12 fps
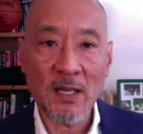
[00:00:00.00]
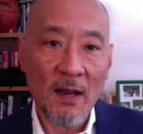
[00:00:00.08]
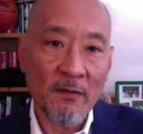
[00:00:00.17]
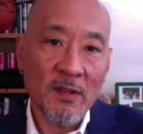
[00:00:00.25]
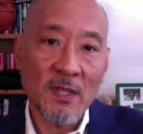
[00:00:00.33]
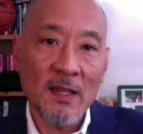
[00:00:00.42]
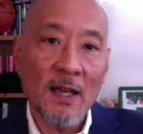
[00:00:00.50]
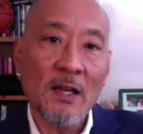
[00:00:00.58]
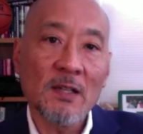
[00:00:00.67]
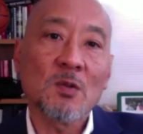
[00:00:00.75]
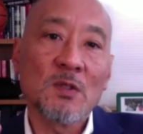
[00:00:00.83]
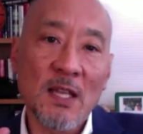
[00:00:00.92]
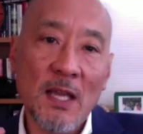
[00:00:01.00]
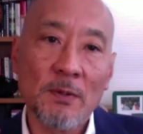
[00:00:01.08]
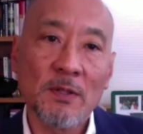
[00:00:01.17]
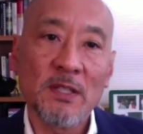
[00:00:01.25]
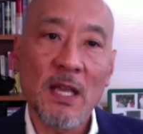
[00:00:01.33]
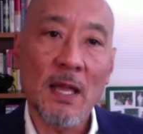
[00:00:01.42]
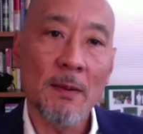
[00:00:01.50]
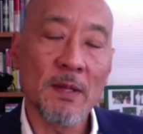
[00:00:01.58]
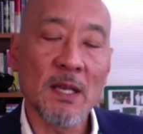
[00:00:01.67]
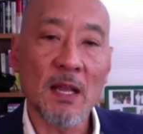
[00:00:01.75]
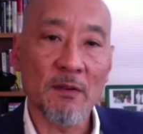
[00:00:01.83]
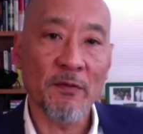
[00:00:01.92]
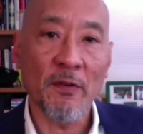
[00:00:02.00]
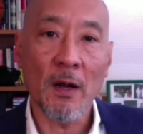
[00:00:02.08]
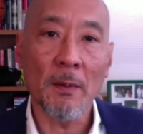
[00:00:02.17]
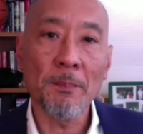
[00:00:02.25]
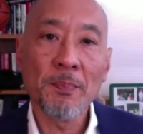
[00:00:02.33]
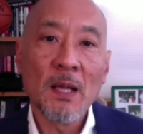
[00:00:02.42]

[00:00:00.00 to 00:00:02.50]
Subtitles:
everything else was able to emanate from,